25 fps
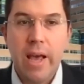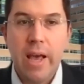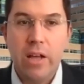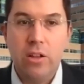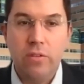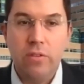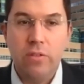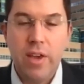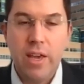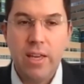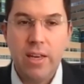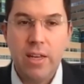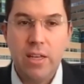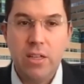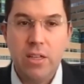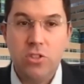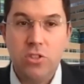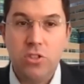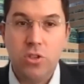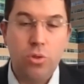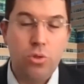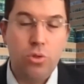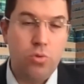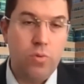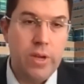elevated.
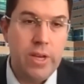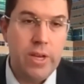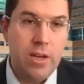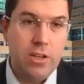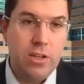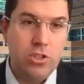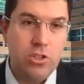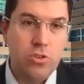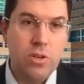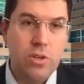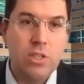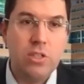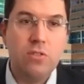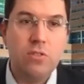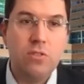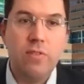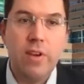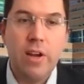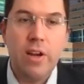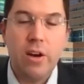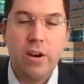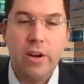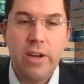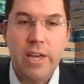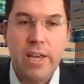So 300 is
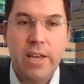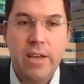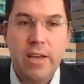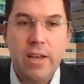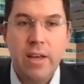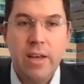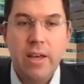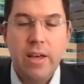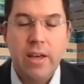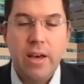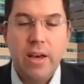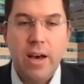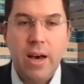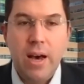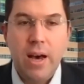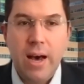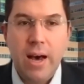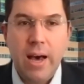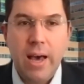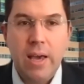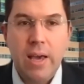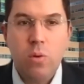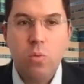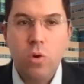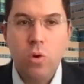very
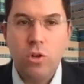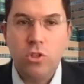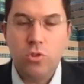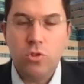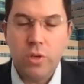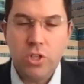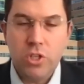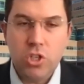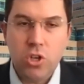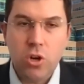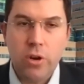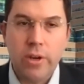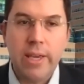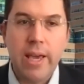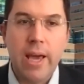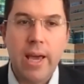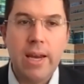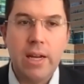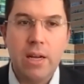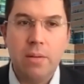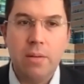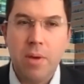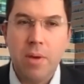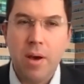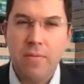high. Once we start
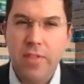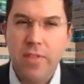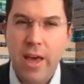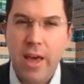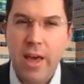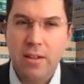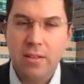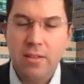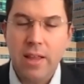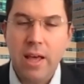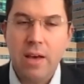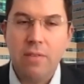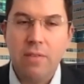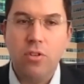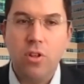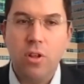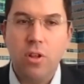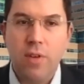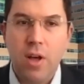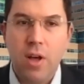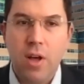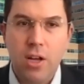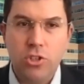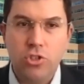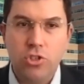getting above that level
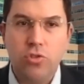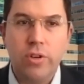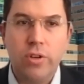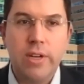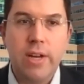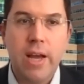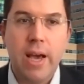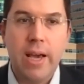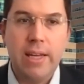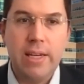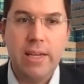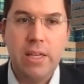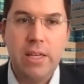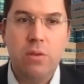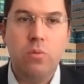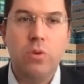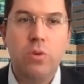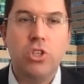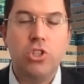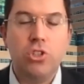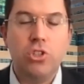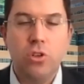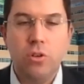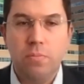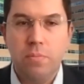of 190,
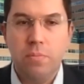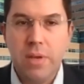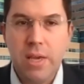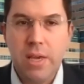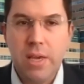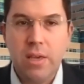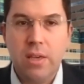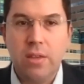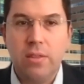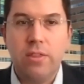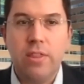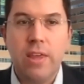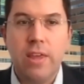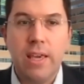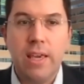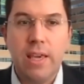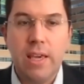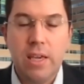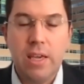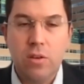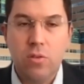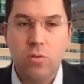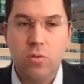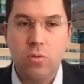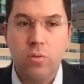we should be
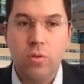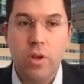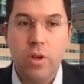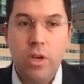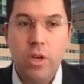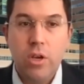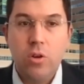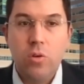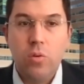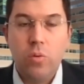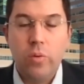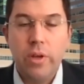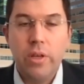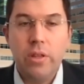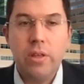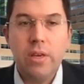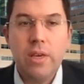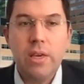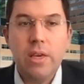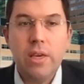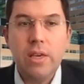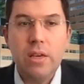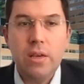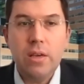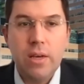thinking
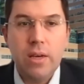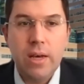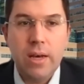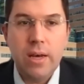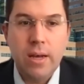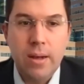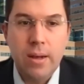really